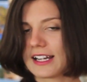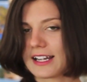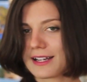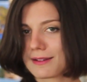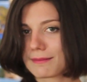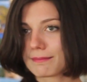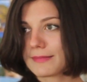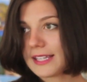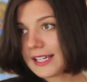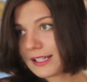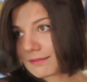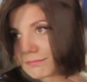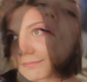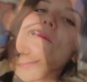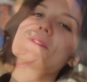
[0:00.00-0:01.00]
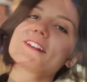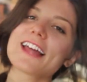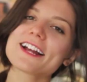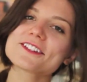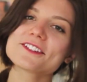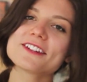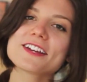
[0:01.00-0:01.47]
And I hope you
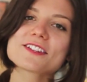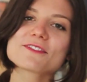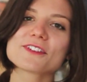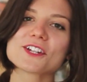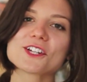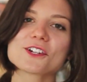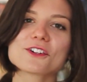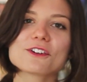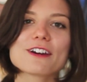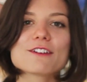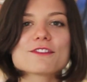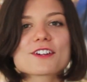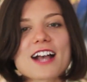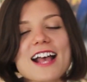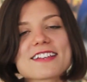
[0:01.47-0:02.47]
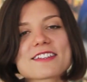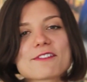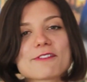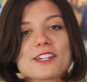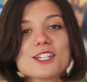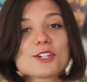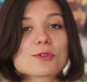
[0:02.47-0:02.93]
liked today's video. If you guys
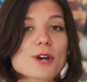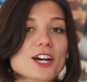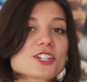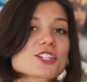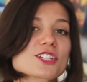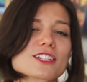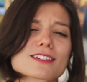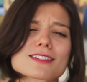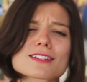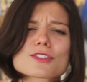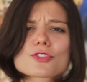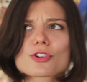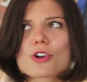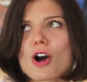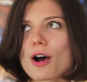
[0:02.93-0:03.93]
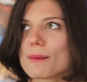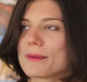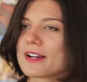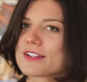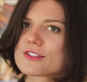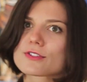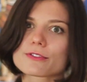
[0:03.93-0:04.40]
have any questions or
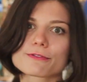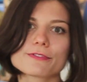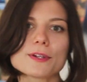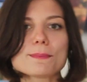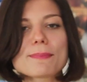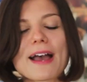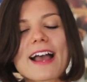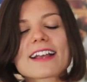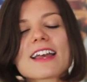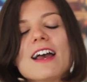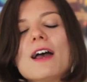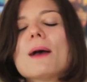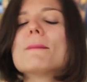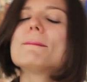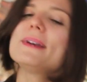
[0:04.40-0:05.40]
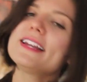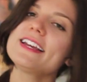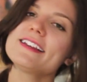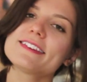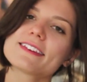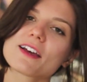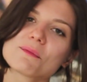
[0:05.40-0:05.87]
comments or feedback,
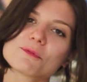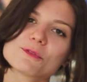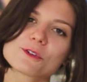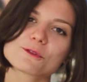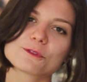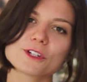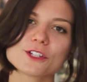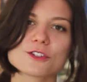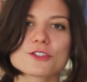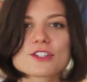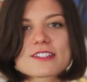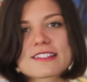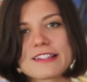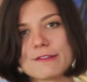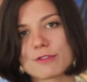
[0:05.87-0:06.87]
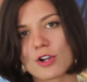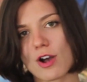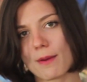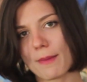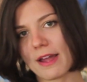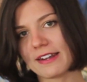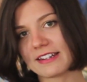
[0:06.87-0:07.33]
please feel free to just leave a
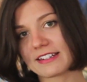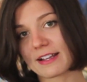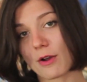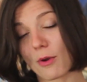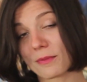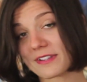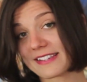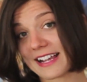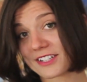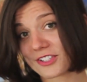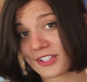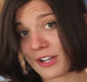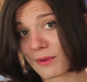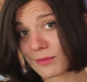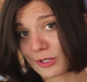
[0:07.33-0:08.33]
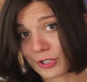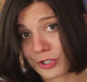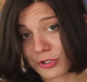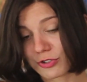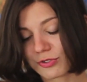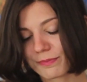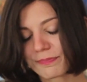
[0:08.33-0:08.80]
comment in the comment section down
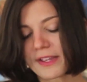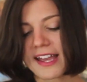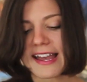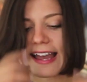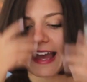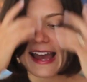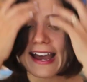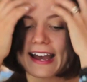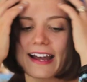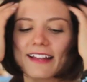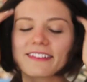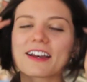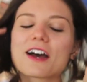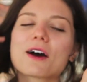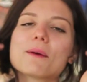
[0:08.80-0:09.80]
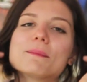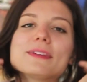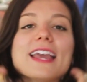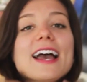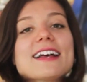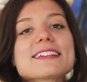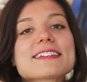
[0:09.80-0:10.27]
below.
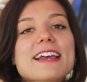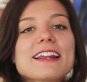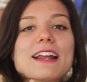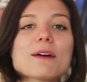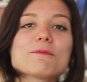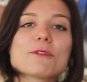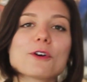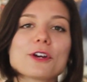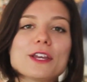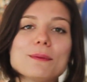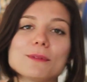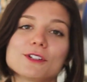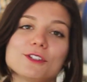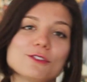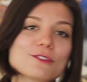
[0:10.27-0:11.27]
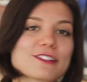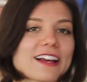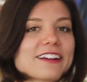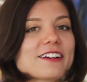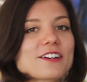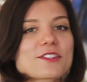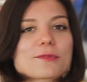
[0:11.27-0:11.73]
And yeah, sign up for our email
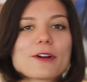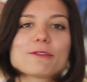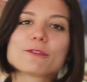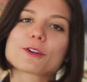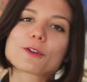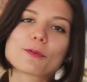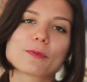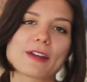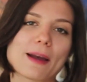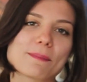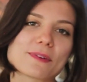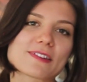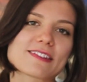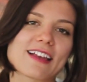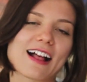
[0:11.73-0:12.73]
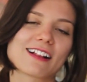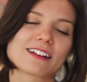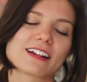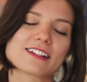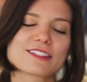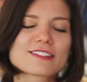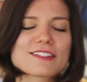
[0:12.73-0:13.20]
newsletter as well for Global Yuppie Style,
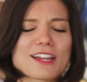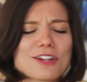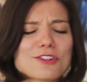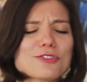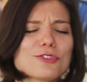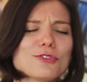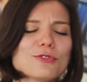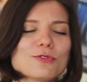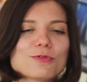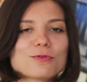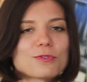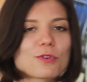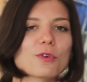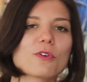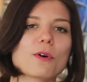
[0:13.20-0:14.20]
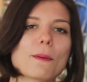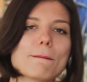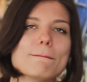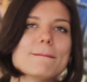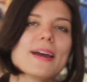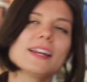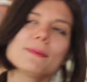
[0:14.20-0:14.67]
and stay tuned for
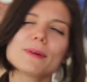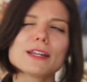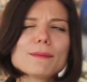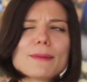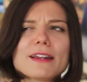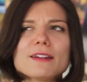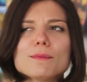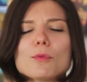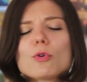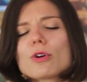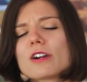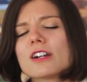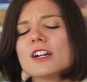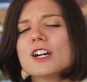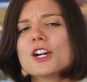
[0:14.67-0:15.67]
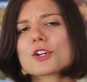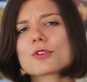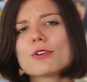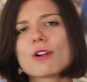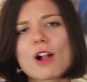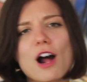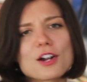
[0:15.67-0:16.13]
many more
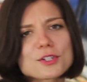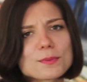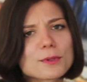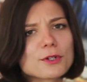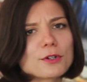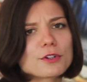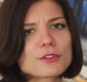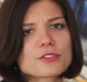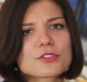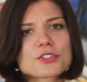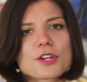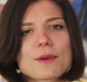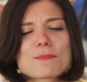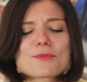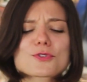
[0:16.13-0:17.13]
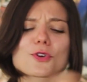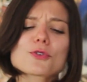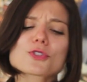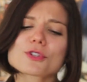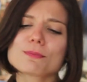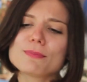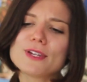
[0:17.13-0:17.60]
cool entrepreneurship,
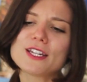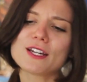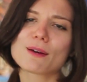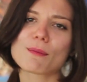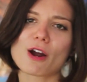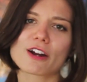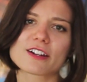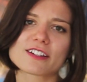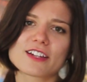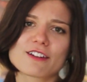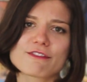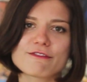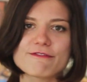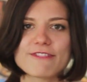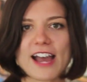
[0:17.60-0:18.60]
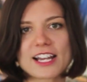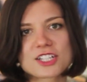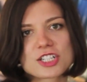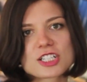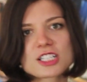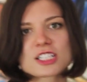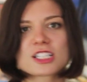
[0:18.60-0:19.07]
social media marketing,
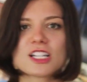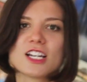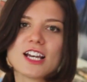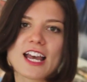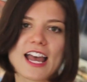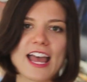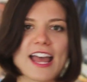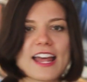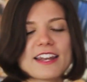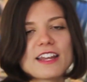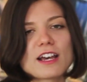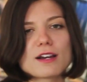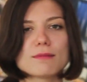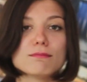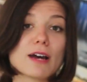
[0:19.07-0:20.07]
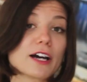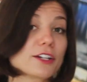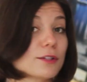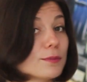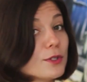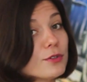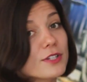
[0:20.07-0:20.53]
fashion, and
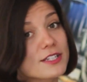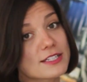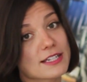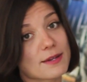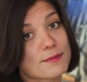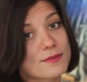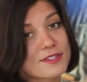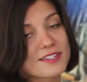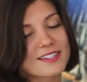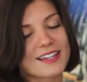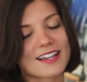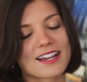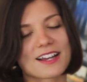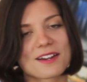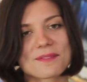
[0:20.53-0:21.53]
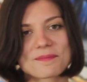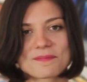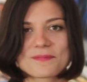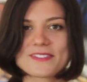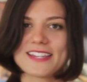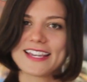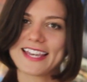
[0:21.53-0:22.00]
other beauty tips.
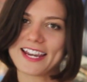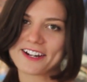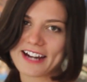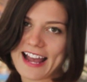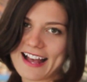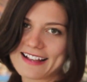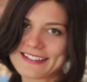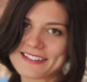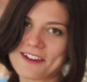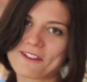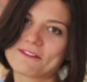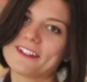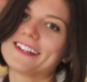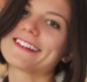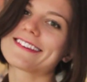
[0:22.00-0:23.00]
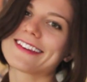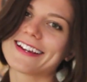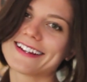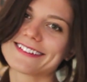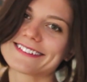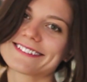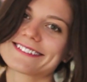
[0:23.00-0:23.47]
Take care guys, auf
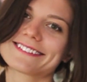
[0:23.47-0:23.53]
Wiedersehen!